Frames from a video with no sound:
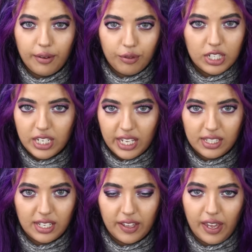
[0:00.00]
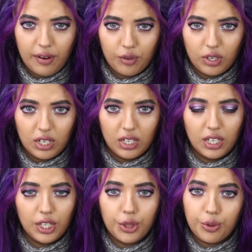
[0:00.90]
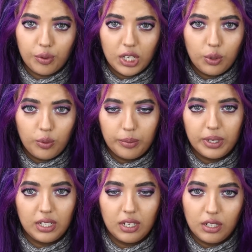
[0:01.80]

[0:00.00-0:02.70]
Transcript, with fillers: Every day in South Africa, three women